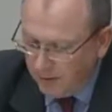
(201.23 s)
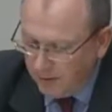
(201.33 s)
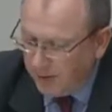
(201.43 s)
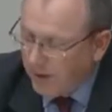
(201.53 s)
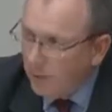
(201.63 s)

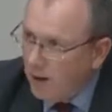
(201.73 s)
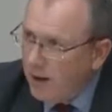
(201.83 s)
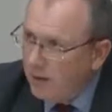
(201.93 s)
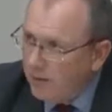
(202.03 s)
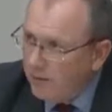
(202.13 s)
very
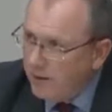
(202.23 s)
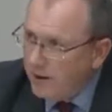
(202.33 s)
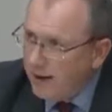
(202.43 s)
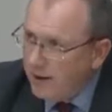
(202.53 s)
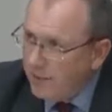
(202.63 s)
aware of
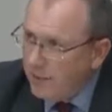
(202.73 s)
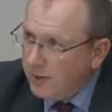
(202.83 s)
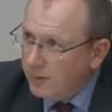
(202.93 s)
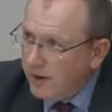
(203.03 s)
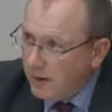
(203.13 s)
AIB
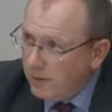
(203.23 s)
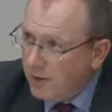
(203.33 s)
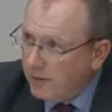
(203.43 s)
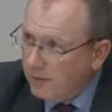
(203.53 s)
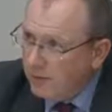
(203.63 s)
and
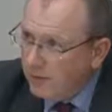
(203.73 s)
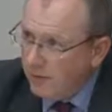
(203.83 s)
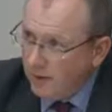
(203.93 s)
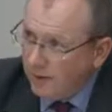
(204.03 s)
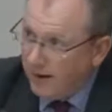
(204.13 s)
BOI.
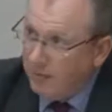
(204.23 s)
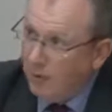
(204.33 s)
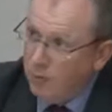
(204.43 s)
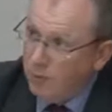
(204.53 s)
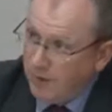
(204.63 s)
They have a
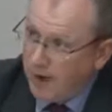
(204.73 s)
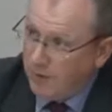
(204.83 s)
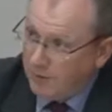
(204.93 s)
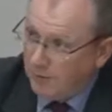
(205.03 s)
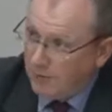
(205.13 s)
lot more
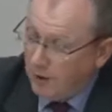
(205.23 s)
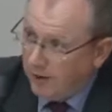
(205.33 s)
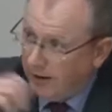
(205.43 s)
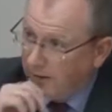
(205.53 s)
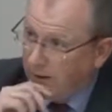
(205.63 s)
capital
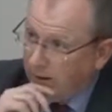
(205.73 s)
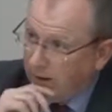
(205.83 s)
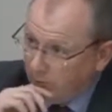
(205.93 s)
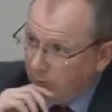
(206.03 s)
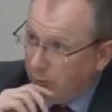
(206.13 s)
market
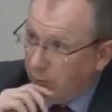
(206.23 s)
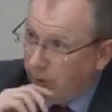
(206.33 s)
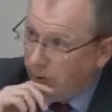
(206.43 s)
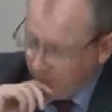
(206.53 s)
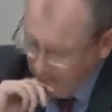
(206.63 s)
interaction than we do.